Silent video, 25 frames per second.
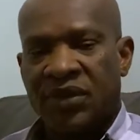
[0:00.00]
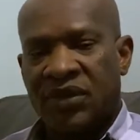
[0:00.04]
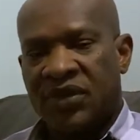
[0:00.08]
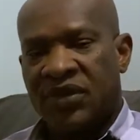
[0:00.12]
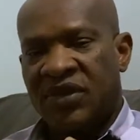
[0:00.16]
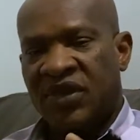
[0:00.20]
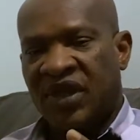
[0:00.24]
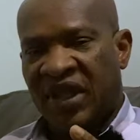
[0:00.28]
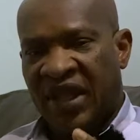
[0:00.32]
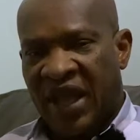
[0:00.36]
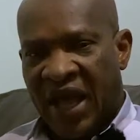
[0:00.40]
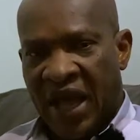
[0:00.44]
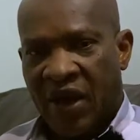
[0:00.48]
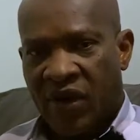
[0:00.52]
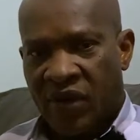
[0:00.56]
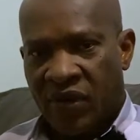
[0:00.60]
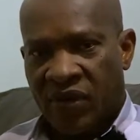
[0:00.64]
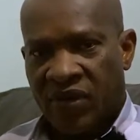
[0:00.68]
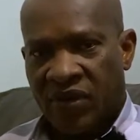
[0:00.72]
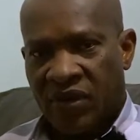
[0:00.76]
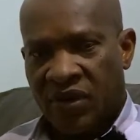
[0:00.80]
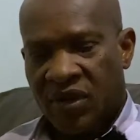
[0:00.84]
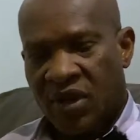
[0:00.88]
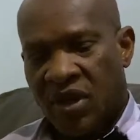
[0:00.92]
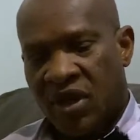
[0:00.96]
Now
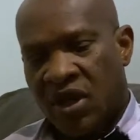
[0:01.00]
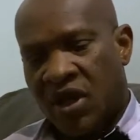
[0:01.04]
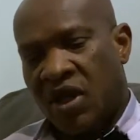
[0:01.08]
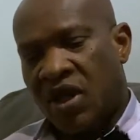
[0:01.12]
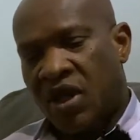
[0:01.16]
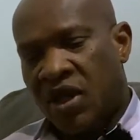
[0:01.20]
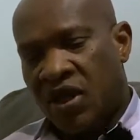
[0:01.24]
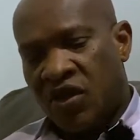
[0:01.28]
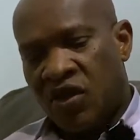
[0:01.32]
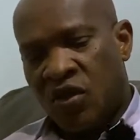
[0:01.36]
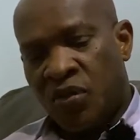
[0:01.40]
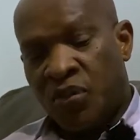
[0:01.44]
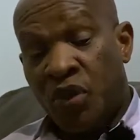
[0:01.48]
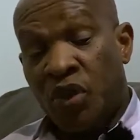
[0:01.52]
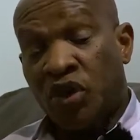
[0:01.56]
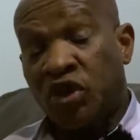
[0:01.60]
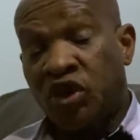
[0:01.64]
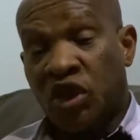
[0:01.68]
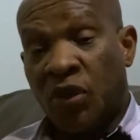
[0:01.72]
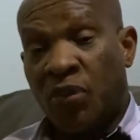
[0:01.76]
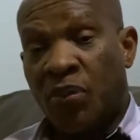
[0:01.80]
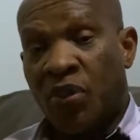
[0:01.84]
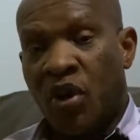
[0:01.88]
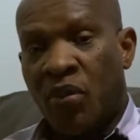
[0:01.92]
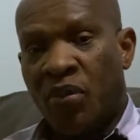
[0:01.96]
you put your
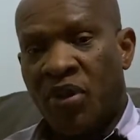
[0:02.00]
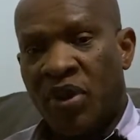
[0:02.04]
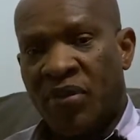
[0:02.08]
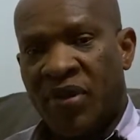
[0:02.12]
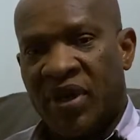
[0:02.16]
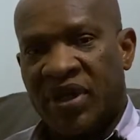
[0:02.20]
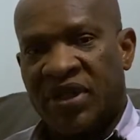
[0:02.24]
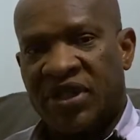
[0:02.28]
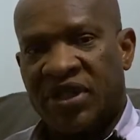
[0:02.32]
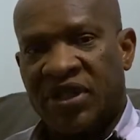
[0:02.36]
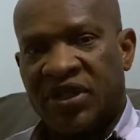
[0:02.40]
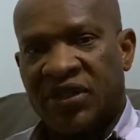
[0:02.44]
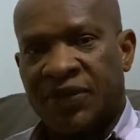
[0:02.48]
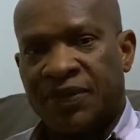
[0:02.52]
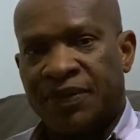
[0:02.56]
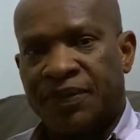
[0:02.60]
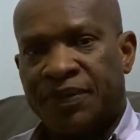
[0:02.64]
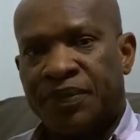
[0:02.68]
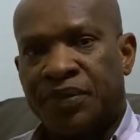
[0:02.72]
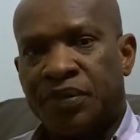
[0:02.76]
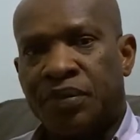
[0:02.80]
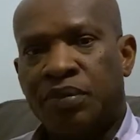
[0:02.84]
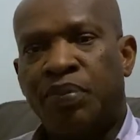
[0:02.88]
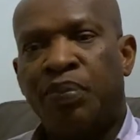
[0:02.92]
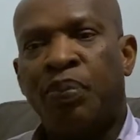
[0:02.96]
pumping machine,
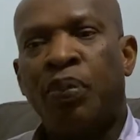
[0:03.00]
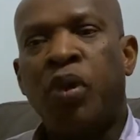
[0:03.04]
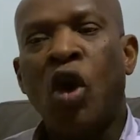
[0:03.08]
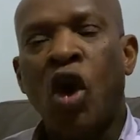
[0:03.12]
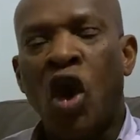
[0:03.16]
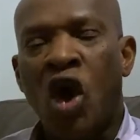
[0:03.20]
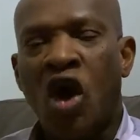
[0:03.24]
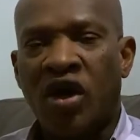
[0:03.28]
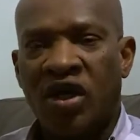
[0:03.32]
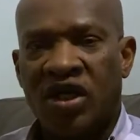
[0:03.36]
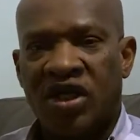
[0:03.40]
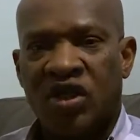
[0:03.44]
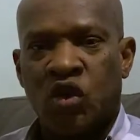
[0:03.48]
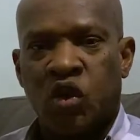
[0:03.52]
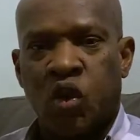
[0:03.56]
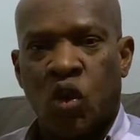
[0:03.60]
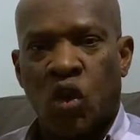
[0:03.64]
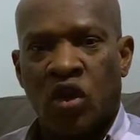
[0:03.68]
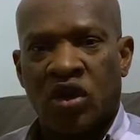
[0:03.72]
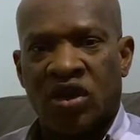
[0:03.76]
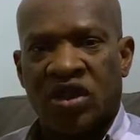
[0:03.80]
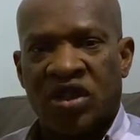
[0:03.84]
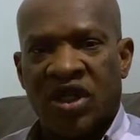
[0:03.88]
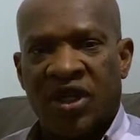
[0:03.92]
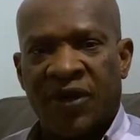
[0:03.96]
plug this
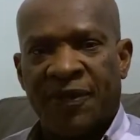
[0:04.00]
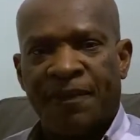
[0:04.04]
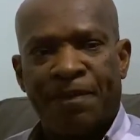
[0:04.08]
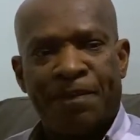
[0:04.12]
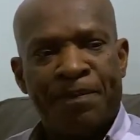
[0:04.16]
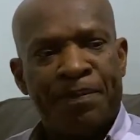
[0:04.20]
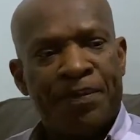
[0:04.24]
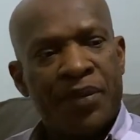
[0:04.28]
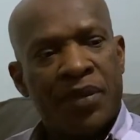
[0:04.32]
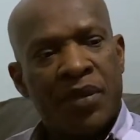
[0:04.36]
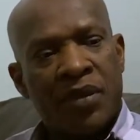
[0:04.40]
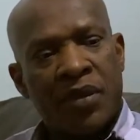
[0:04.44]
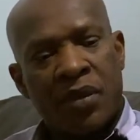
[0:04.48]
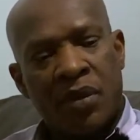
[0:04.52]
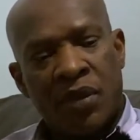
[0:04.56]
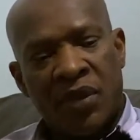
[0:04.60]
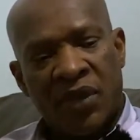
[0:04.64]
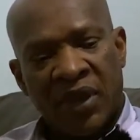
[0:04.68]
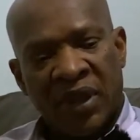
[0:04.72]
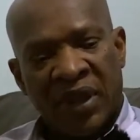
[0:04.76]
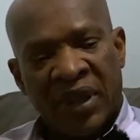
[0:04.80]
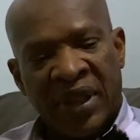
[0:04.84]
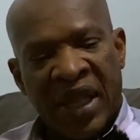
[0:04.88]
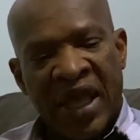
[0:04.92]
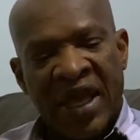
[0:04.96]
water,
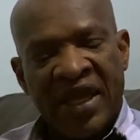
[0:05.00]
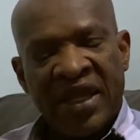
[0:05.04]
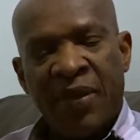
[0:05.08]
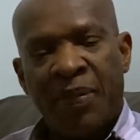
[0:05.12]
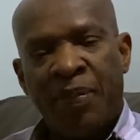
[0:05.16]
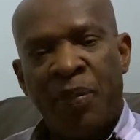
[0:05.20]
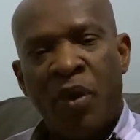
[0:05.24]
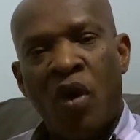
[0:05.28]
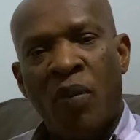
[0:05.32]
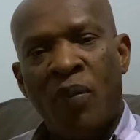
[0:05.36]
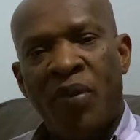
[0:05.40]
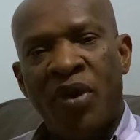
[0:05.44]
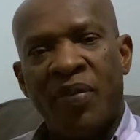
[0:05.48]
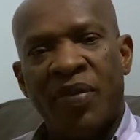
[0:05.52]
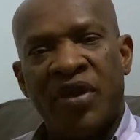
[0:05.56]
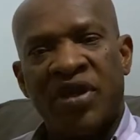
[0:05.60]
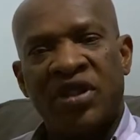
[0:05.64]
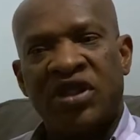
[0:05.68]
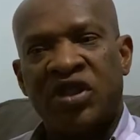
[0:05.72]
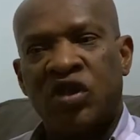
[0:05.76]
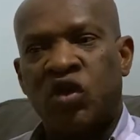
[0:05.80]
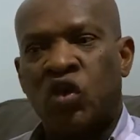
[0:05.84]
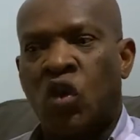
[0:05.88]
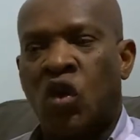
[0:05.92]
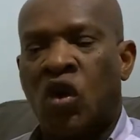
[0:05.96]
let the pumping
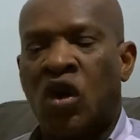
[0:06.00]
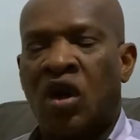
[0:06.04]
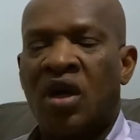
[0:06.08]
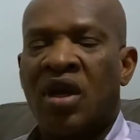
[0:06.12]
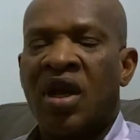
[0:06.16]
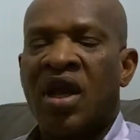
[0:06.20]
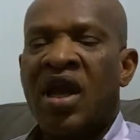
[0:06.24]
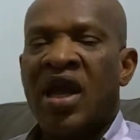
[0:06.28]
machine work.